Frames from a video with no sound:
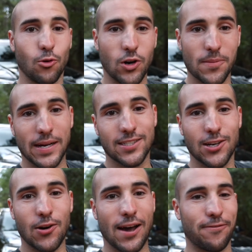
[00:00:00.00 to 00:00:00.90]
So we're about to
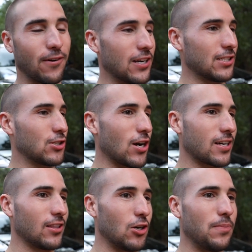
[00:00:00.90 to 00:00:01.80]
go have fun in the
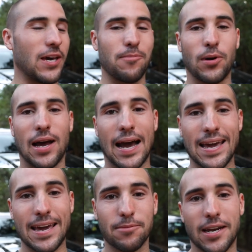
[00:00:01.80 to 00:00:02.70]
truck a little bit, but
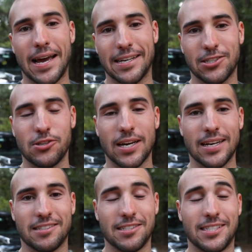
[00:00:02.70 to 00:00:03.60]
I am gonna ask you
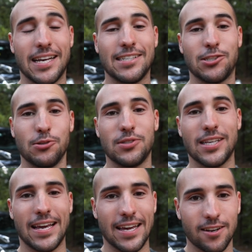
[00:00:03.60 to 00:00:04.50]
guys to stay tuned
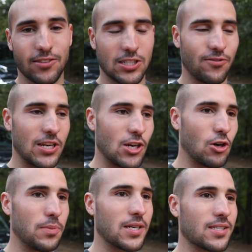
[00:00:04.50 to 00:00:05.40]
to the end of this
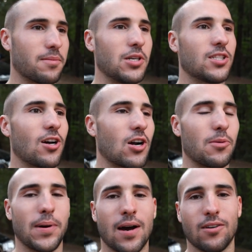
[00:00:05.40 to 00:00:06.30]
video because I'm gonna talk
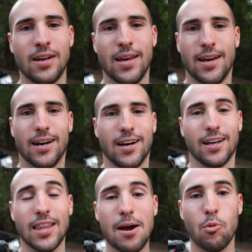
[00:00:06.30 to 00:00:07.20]
about
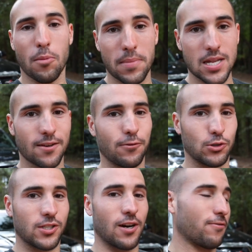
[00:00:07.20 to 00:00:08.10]
a lot more meaningful
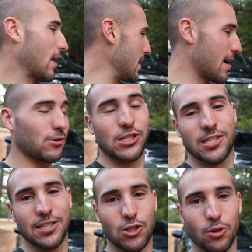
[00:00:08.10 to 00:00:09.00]
stuff. Right now we're
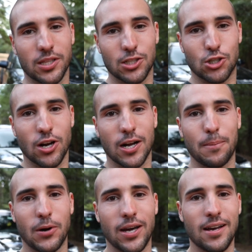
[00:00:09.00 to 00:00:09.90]
just enjoying the
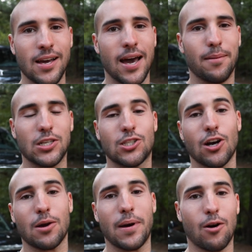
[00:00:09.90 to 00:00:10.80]
truck, but I'm gonna
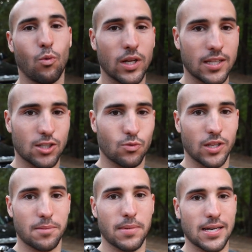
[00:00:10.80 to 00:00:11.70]
talk about what this
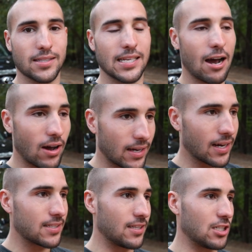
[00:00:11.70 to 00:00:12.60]
really means, how I
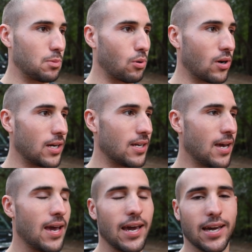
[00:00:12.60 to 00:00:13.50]
got to this point,
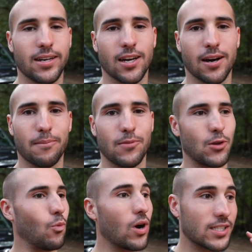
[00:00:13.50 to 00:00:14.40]
and
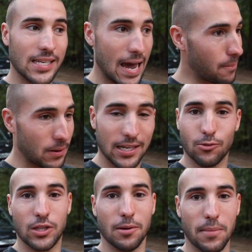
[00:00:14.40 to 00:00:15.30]
what's
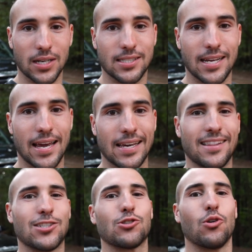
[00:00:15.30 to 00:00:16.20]
happening with the Mustang
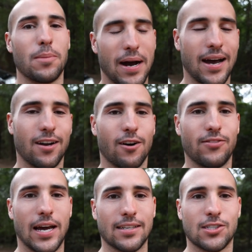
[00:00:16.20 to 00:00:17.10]
and the story behind all of that.